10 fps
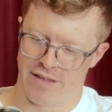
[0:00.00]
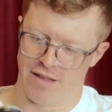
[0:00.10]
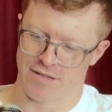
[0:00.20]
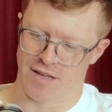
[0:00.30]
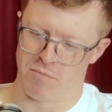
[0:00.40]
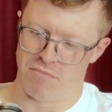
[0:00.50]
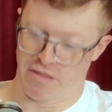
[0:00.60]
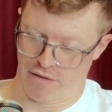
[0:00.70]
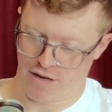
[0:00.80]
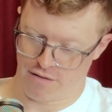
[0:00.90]
It is a
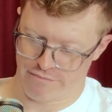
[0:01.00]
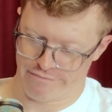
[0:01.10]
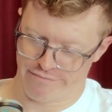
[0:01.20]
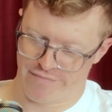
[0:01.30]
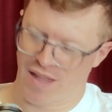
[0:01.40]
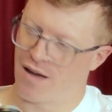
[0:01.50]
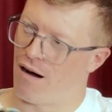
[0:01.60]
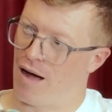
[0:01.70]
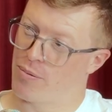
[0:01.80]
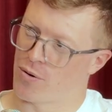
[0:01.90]
mythic.
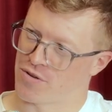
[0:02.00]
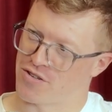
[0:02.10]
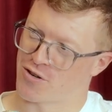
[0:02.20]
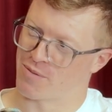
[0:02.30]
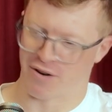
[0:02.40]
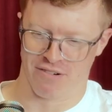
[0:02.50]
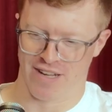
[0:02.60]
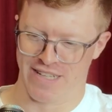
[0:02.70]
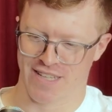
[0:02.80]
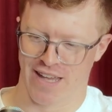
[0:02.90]
I pulled it during
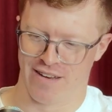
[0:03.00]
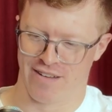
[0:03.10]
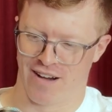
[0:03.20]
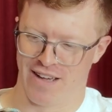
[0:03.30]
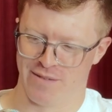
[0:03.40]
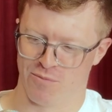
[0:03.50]
pre-release, and I